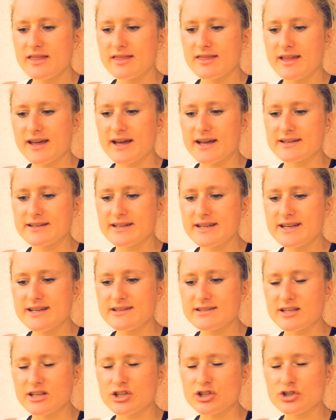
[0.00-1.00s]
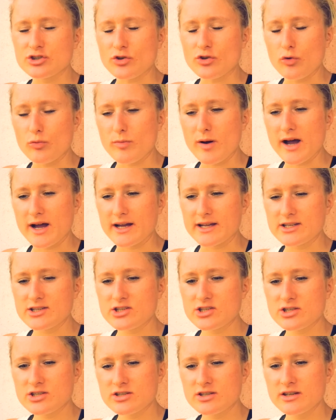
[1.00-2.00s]
that eating so
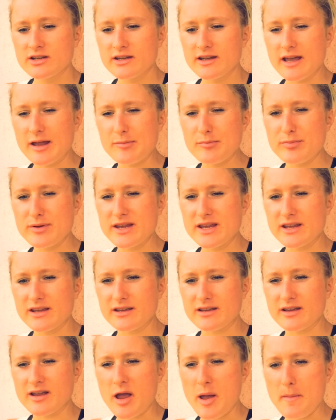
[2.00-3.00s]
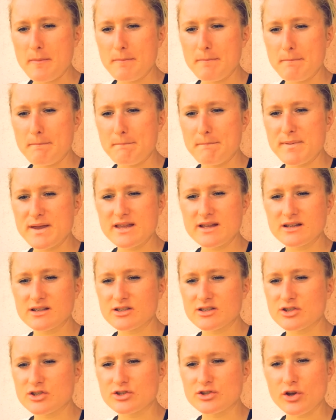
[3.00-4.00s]
much and
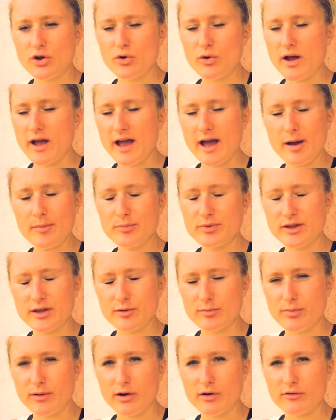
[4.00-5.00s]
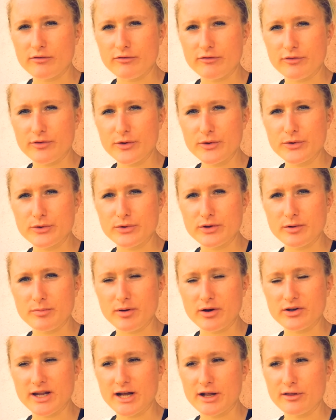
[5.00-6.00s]
being so happy about food,
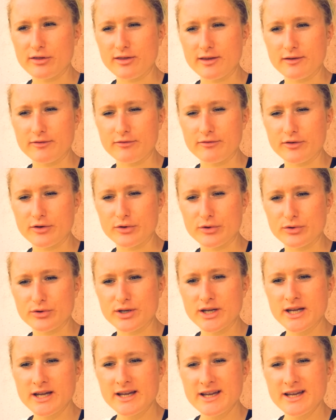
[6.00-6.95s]
about healthy food,